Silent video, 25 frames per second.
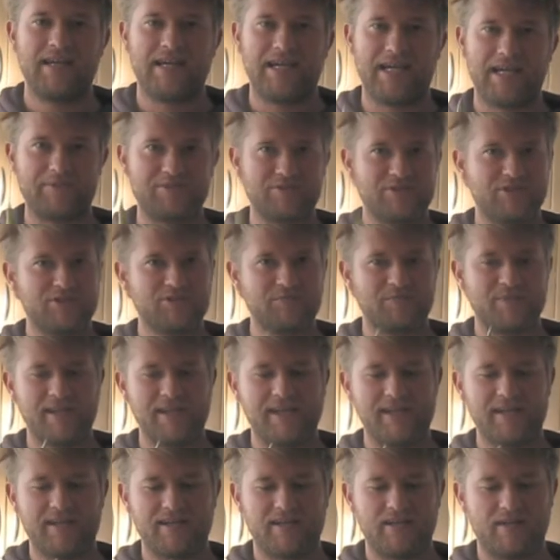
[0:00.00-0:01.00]
I'm just
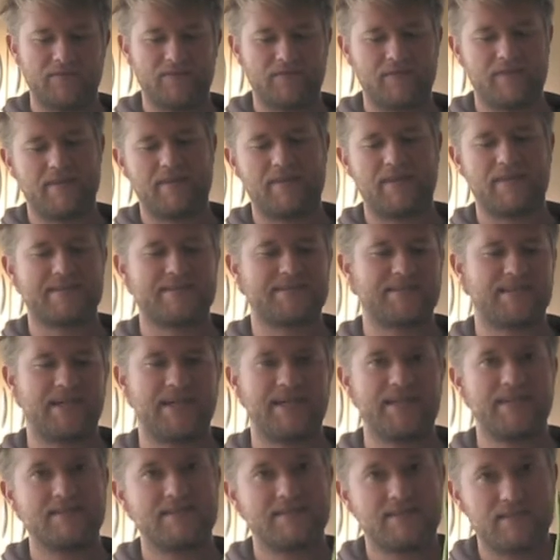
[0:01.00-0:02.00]
peeling off the
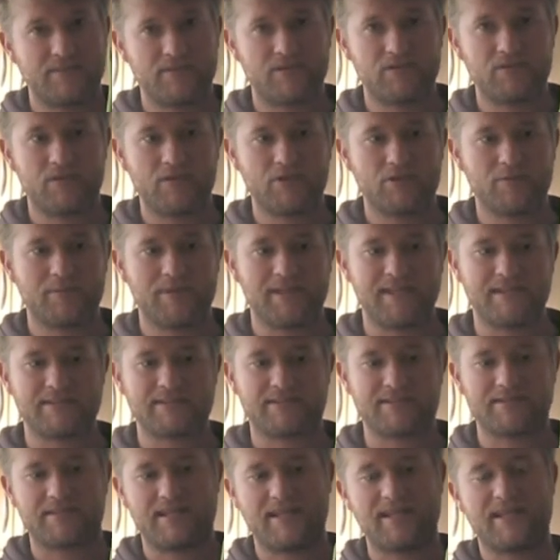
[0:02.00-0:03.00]
sides of the runner beans
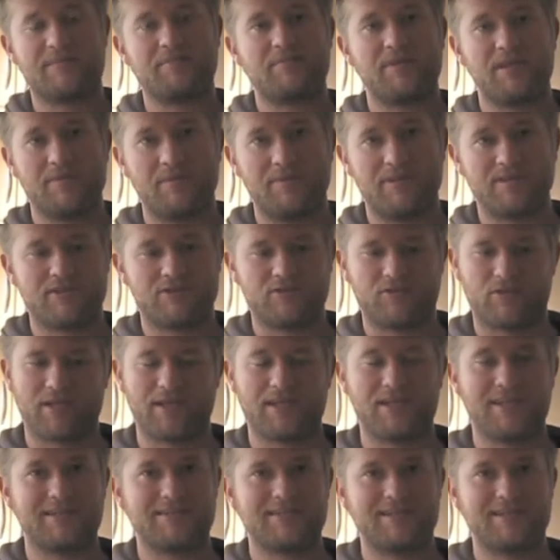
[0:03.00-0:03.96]
because they can be a bit stringy at